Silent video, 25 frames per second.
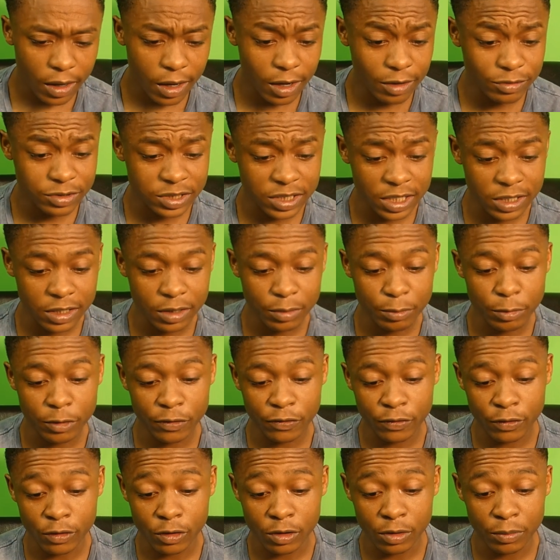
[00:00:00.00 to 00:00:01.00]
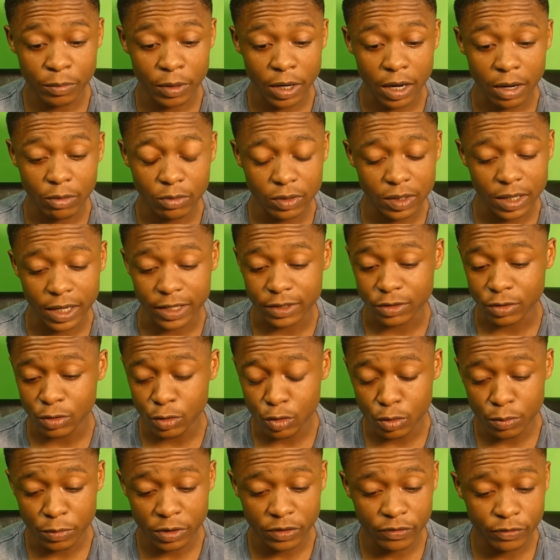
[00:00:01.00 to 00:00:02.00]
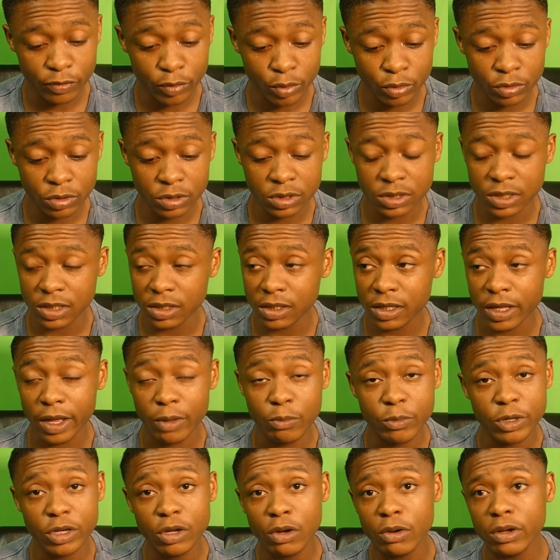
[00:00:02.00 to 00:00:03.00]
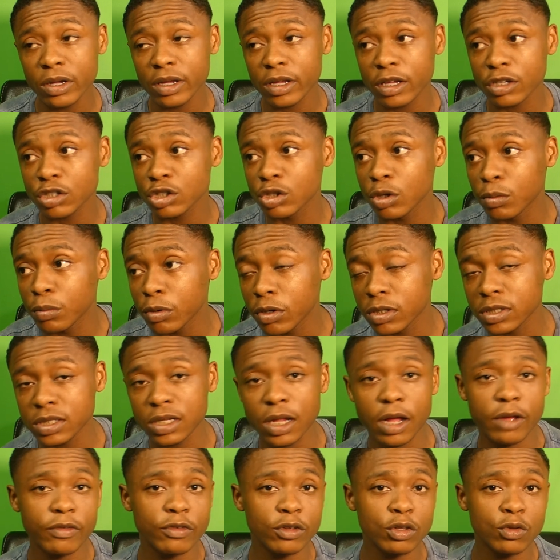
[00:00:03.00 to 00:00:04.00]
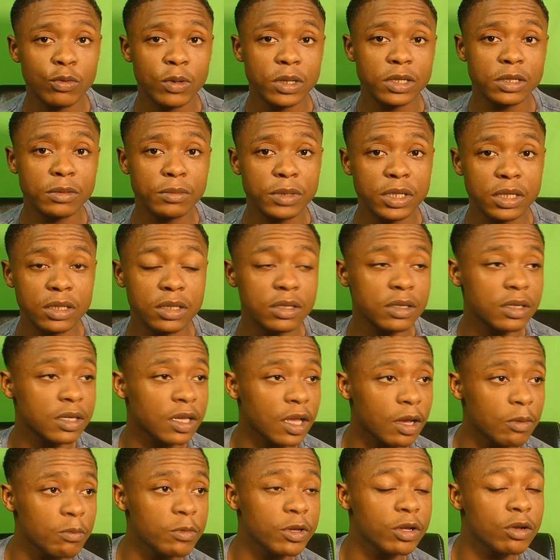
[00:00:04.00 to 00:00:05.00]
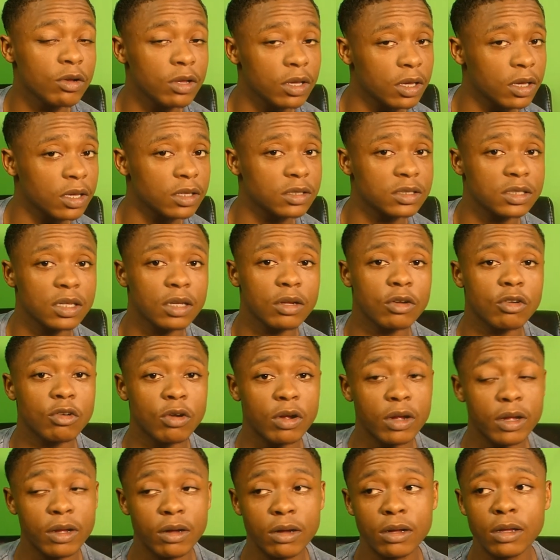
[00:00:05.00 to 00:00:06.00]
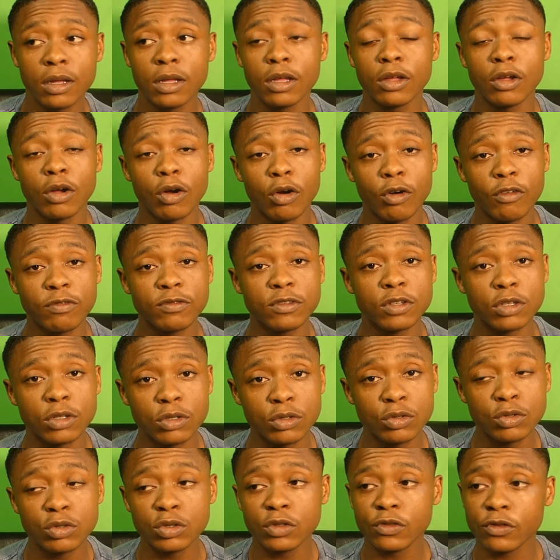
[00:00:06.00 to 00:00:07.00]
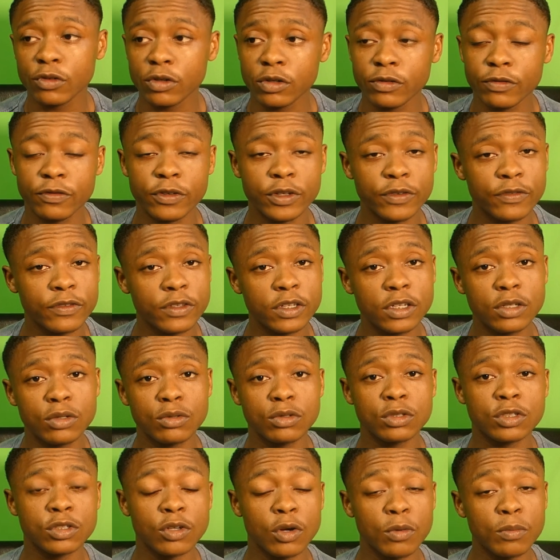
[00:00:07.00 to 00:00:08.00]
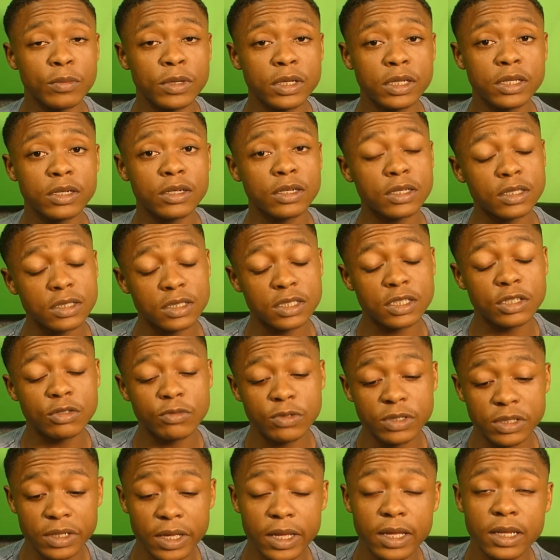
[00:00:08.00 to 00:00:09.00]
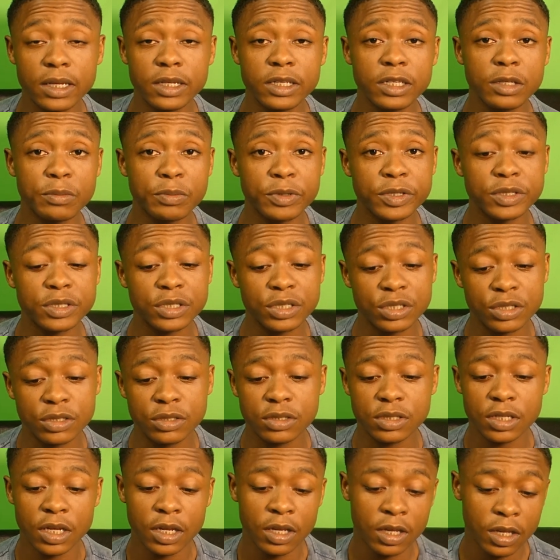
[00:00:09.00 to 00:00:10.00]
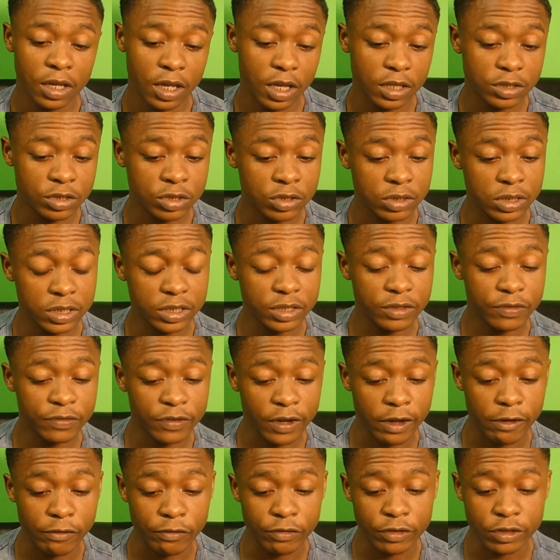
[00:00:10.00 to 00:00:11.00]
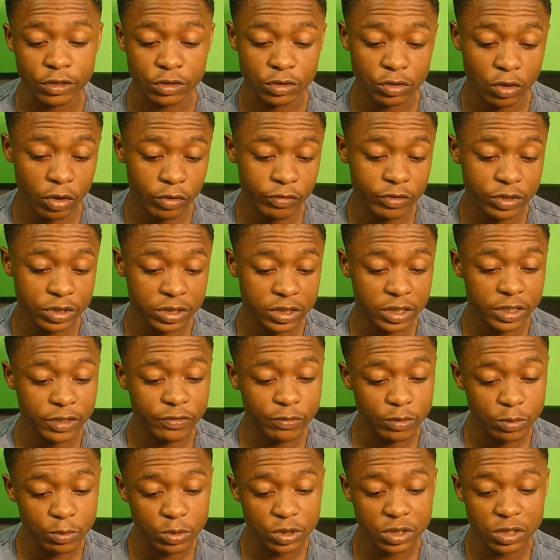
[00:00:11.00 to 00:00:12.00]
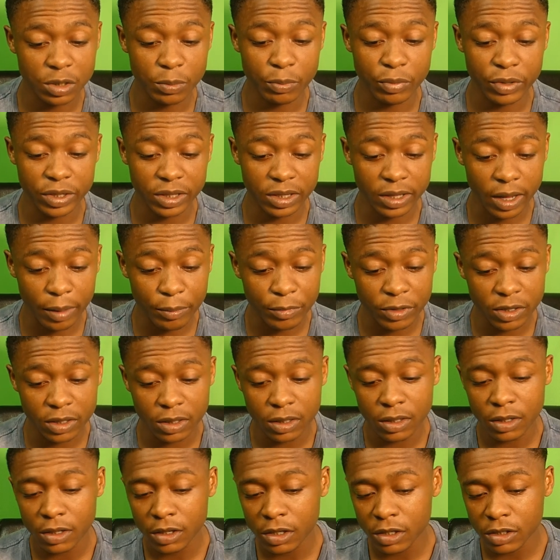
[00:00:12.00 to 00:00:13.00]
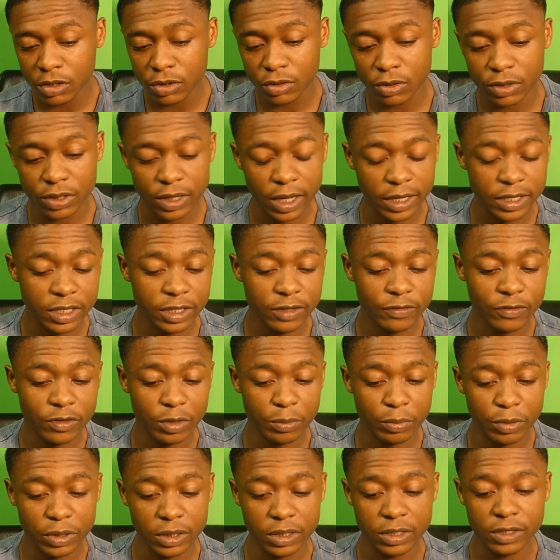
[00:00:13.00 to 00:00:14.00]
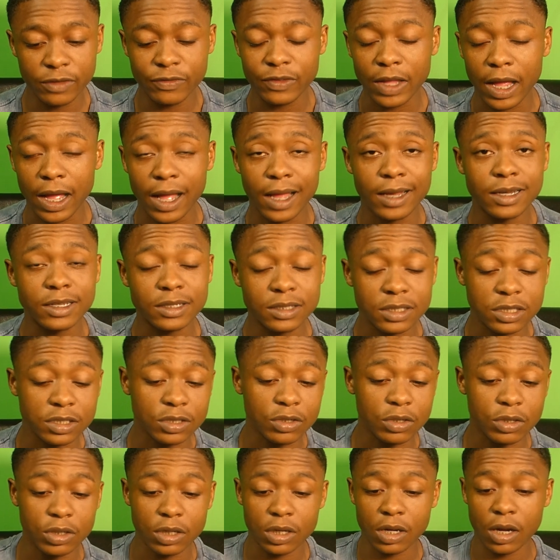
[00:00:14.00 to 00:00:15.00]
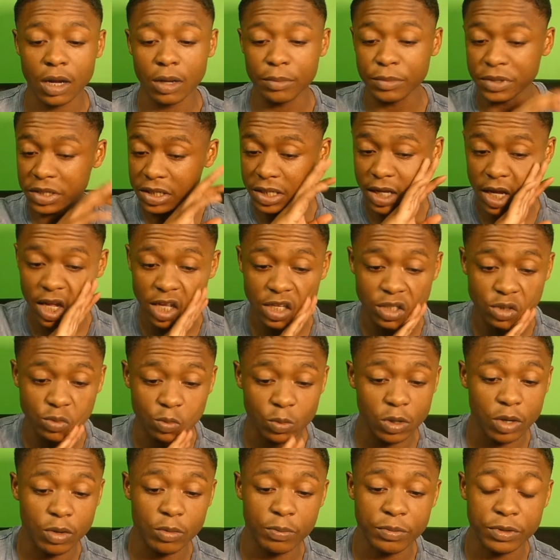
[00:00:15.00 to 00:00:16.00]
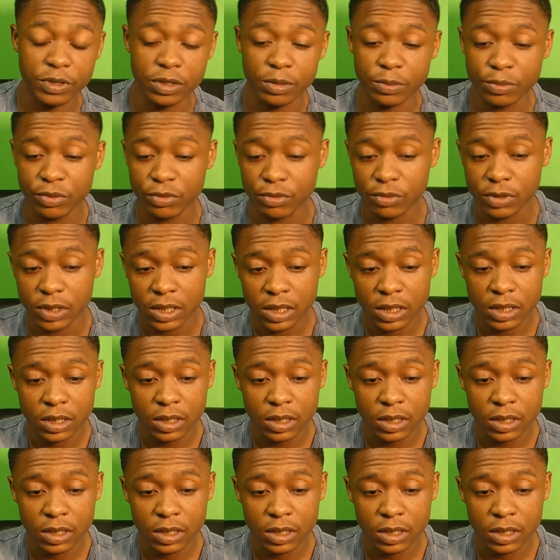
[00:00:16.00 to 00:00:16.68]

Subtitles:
I've said it before, but I would like 2 midfielders. And can we go and get Szoboszlai for 20 million? Can we go and get Sangrail of Toulouse for 15 or so million, considering their league positions, and solidify things? Obviously, if we was to bring them in, not naive to believe that Anis is going to come in as well, people.